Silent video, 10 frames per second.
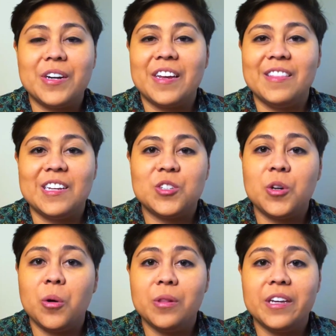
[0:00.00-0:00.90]
again, that's
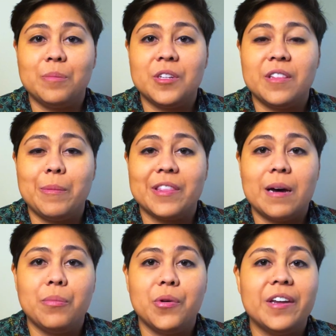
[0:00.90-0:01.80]
totally up to them at
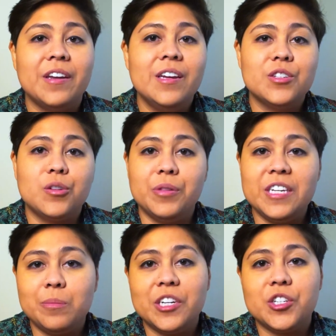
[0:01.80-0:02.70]
that point. So
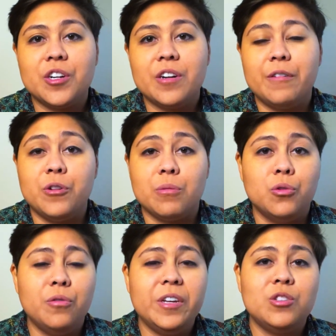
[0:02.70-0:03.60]
please make sure if you're
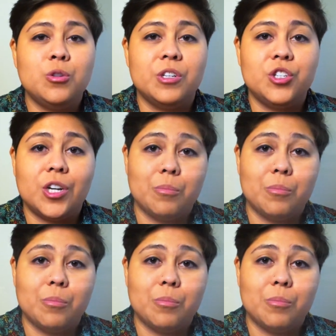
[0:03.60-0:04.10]
moving to a job